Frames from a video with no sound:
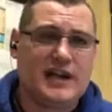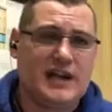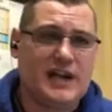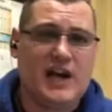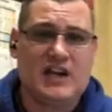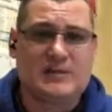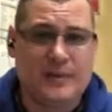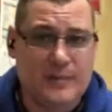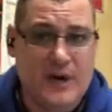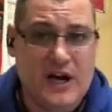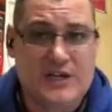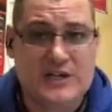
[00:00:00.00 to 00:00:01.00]
not going to cost me
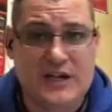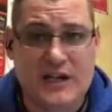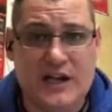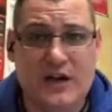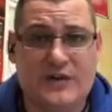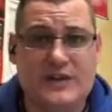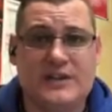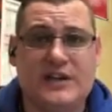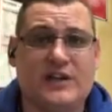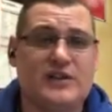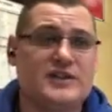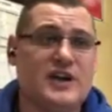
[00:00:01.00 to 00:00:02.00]
much to get all the
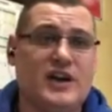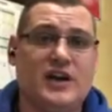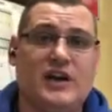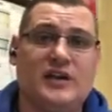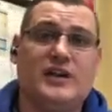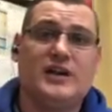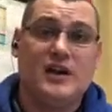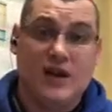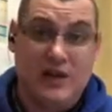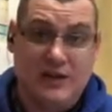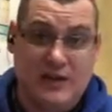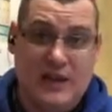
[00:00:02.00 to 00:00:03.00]
stickers done
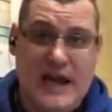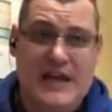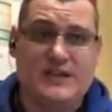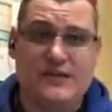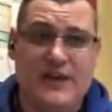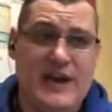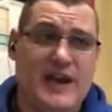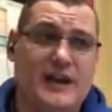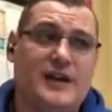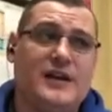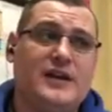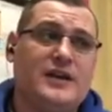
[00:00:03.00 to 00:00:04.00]
on the last
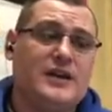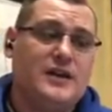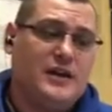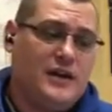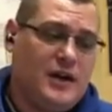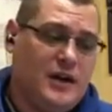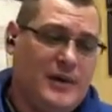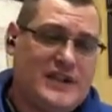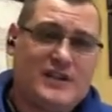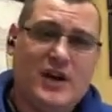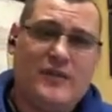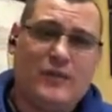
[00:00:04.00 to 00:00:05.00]
van. I
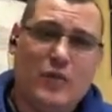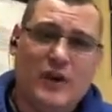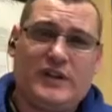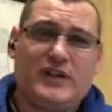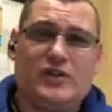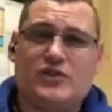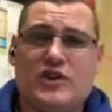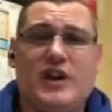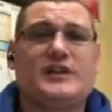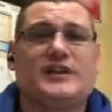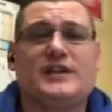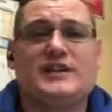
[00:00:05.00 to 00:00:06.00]
still have one little
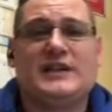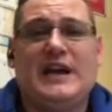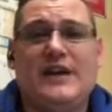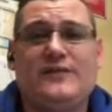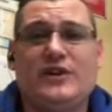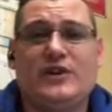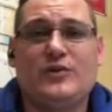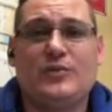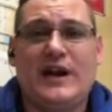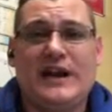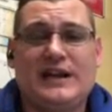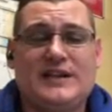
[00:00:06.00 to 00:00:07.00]
truck that doesn't have the new
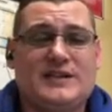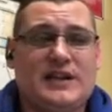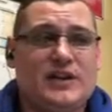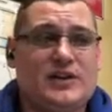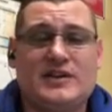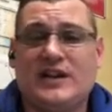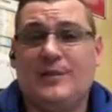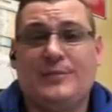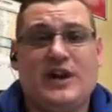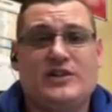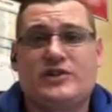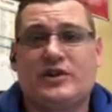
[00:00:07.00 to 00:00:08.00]
branding stickers, and I'm
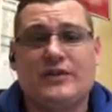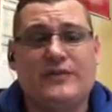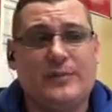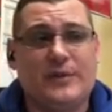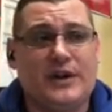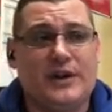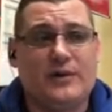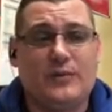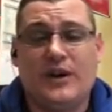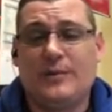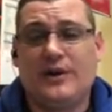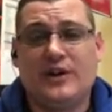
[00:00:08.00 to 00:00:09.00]
not sure if
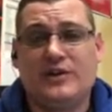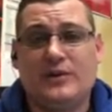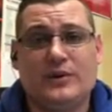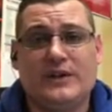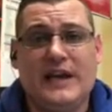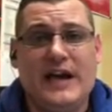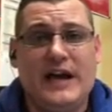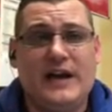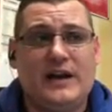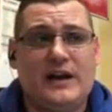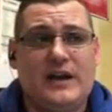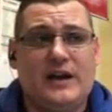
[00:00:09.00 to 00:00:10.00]
what I'm gonna do with that.
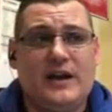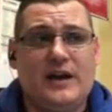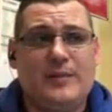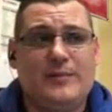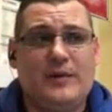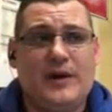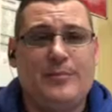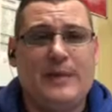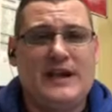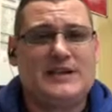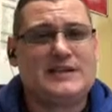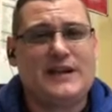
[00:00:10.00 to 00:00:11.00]
I
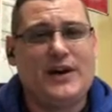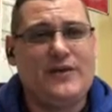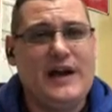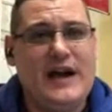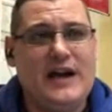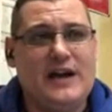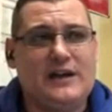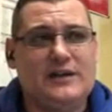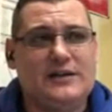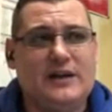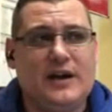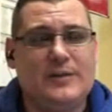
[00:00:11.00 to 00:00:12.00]
may sell that.
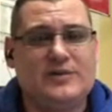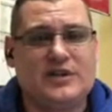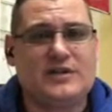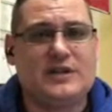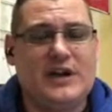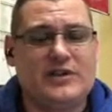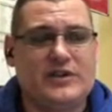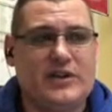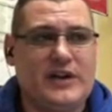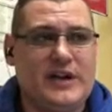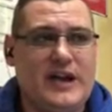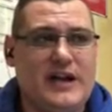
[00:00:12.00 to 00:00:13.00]
I'm just not
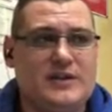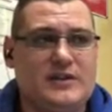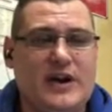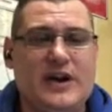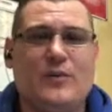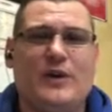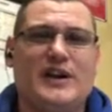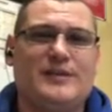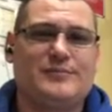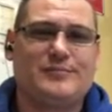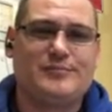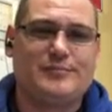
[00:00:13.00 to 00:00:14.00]
sure yet. So I don't want